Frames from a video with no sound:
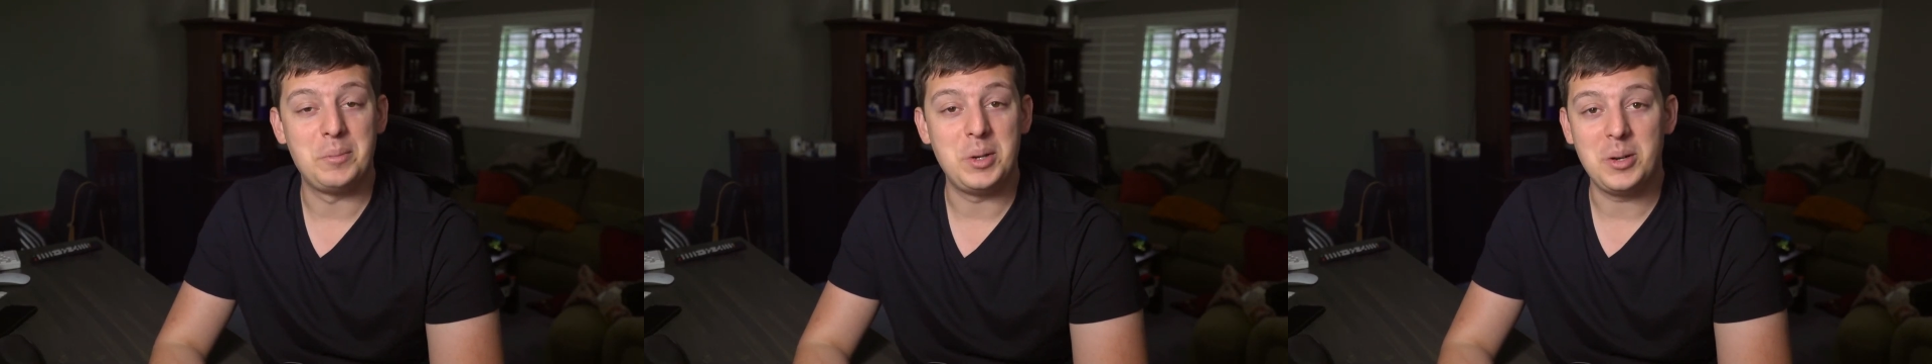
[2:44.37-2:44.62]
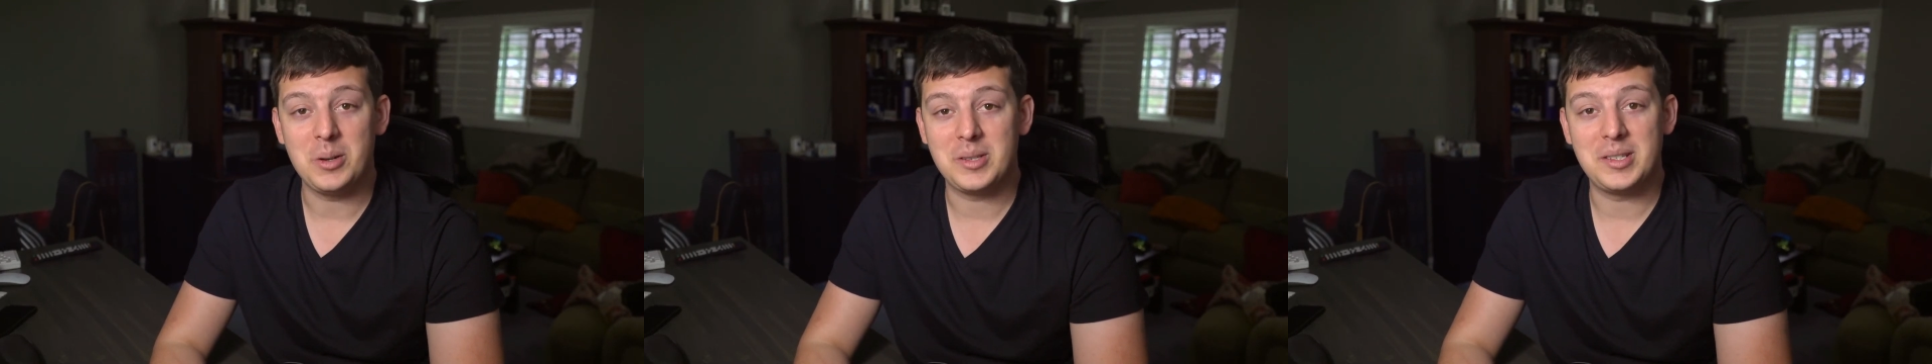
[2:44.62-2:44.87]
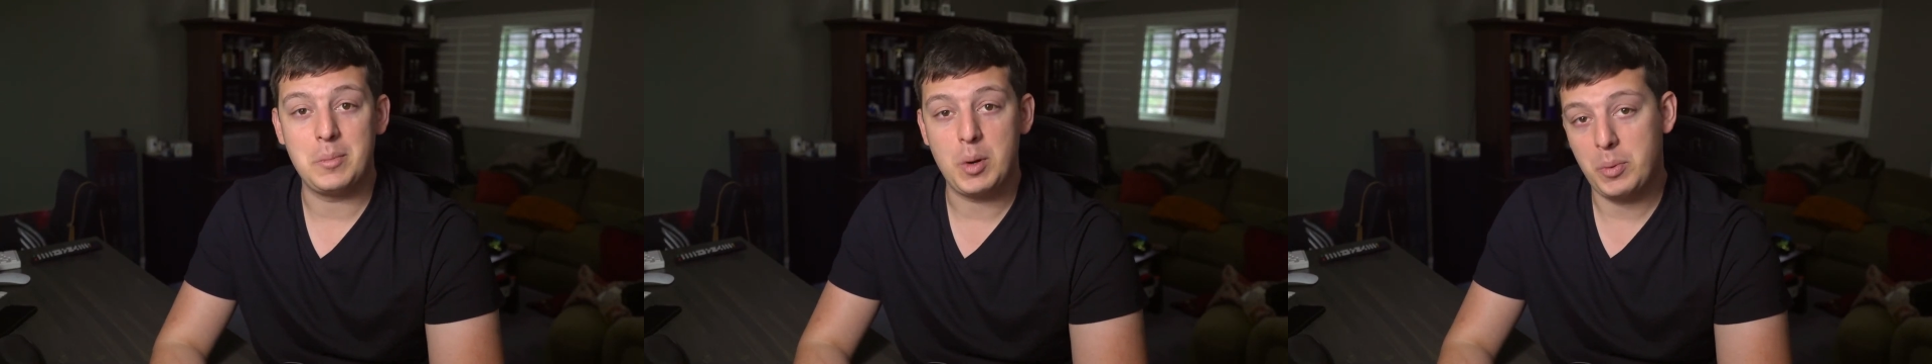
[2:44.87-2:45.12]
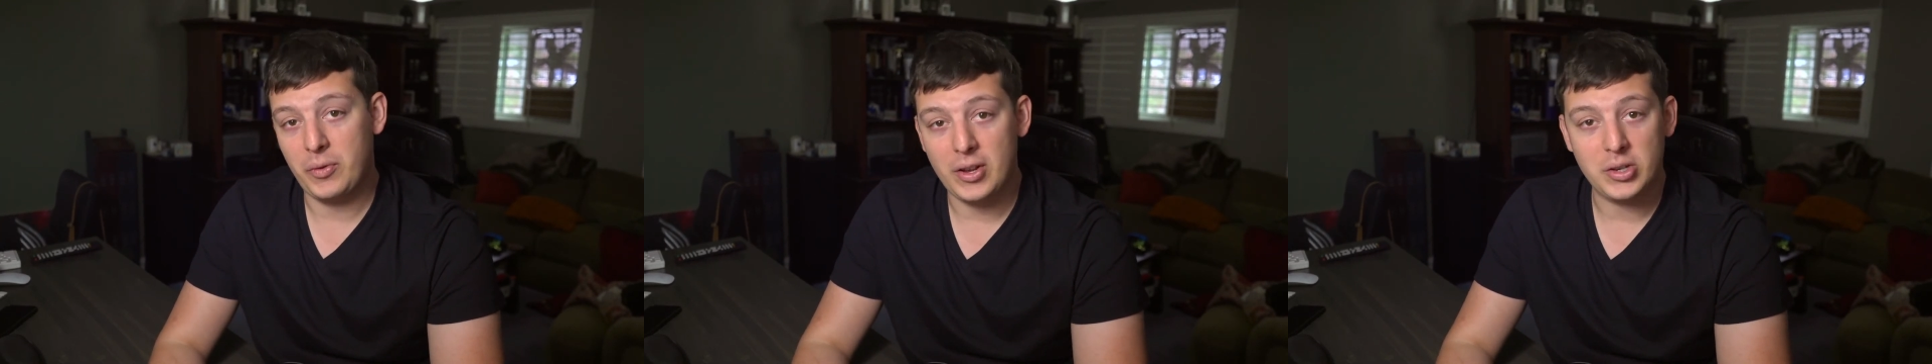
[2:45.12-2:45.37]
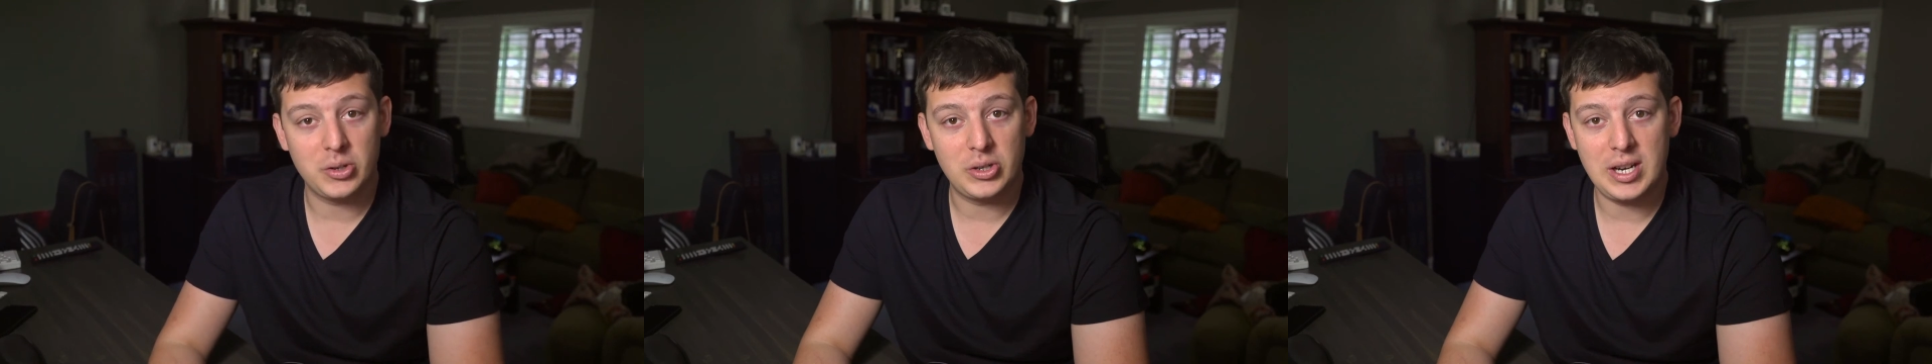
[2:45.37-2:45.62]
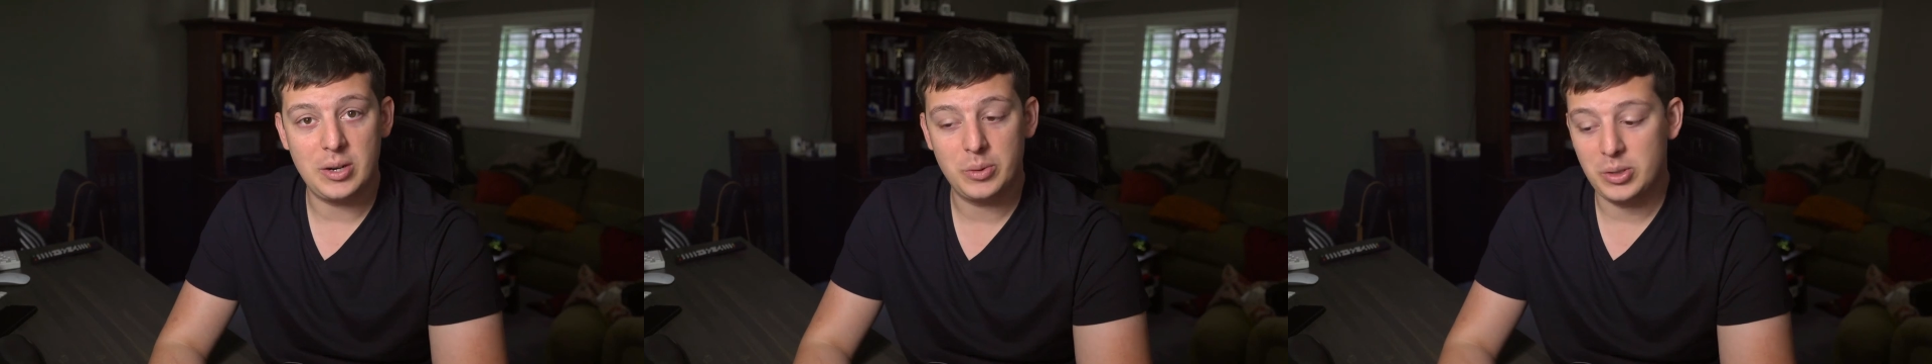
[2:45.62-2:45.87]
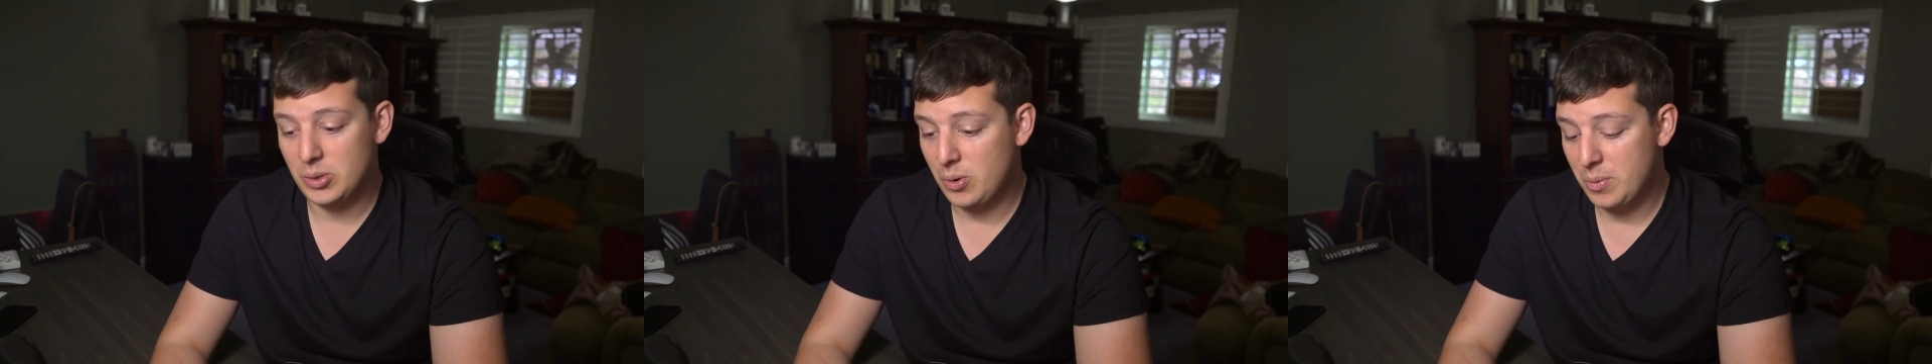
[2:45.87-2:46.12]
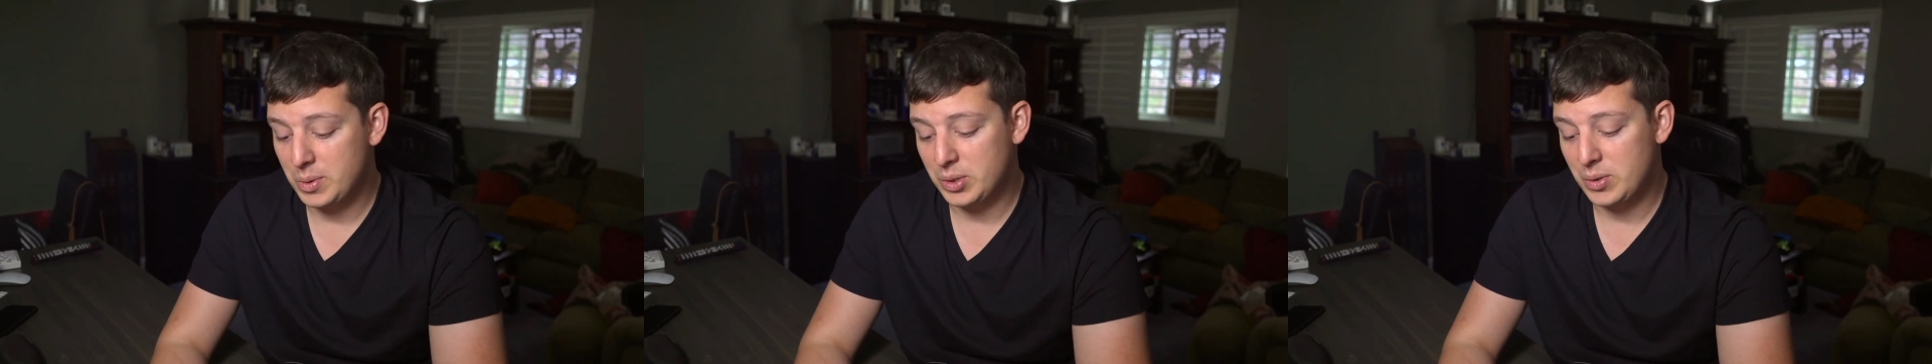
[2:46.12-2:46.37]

You can also see my professional channel, which is Corporate